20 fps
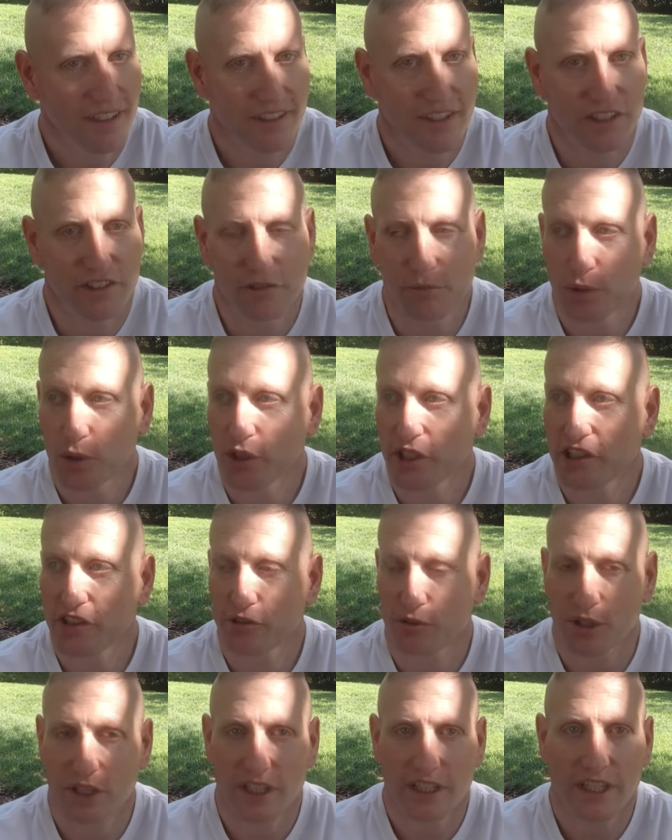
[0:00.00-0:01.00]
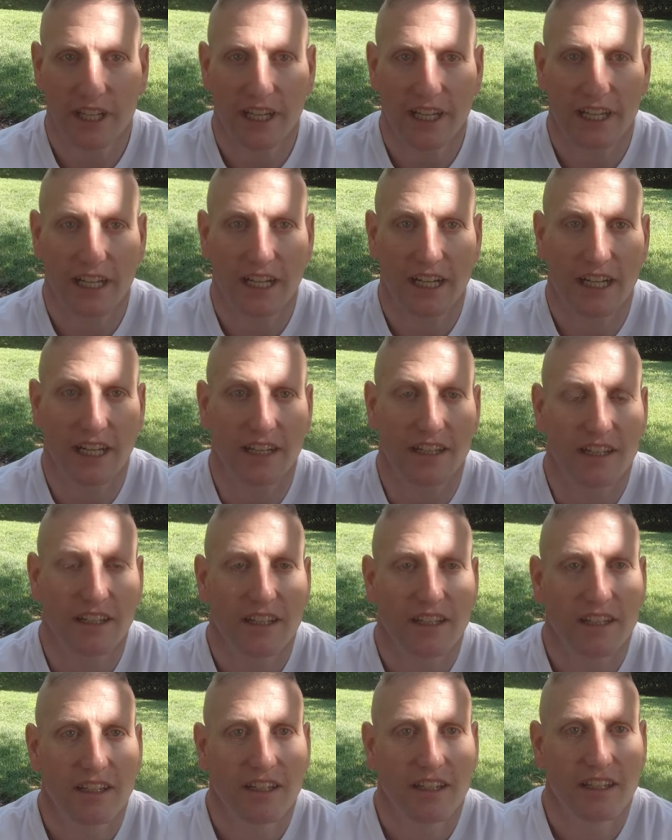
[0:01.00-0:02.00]
this morning's run, I got,
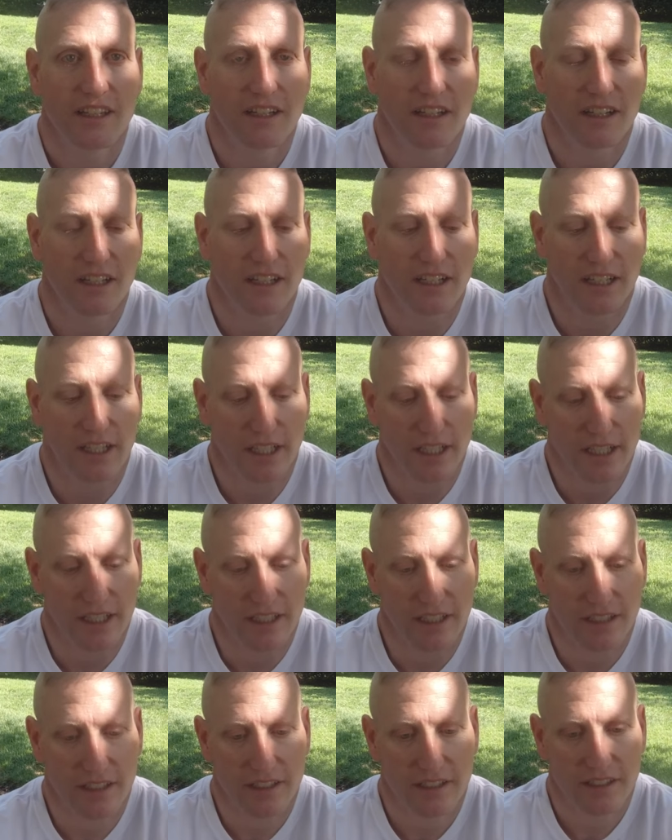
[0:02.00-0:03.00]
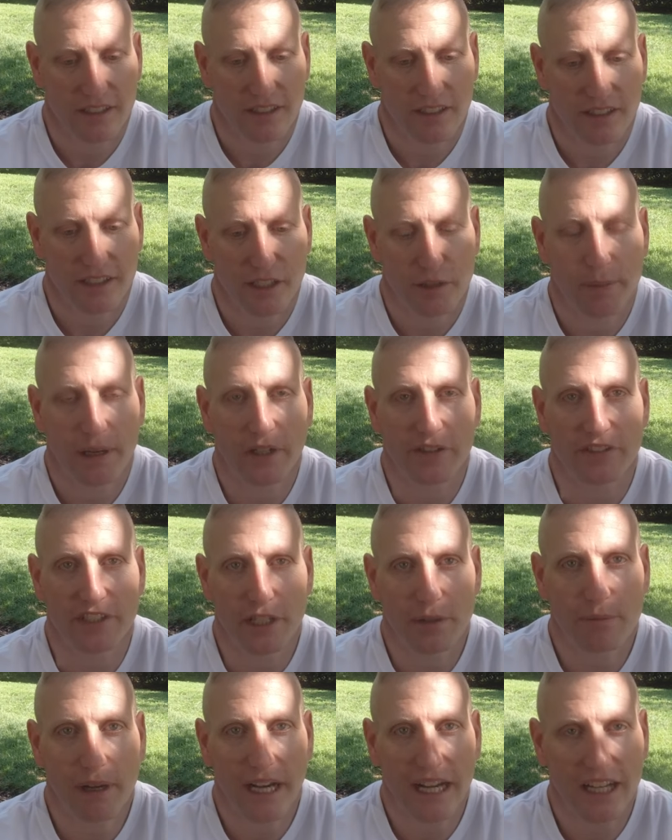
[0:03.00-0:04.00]
uh, did about
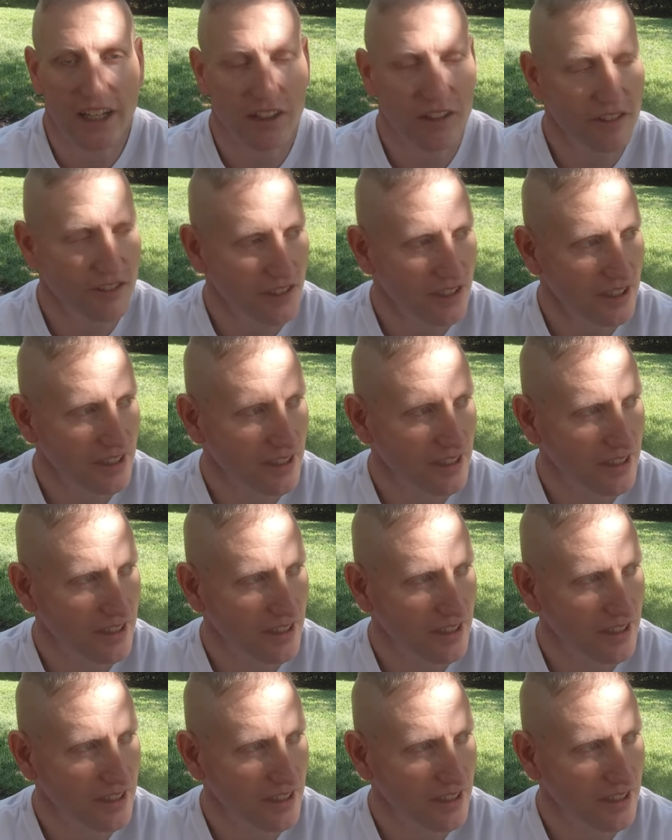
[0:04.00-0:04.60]
10 miles